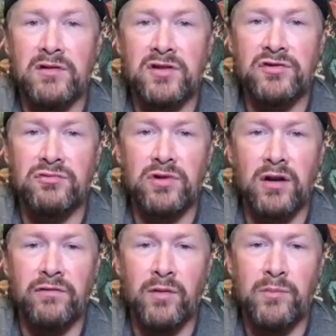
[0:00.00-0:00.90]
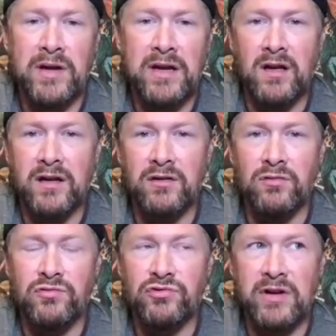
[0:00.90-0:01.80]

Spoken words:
So she'll go from being like an ultra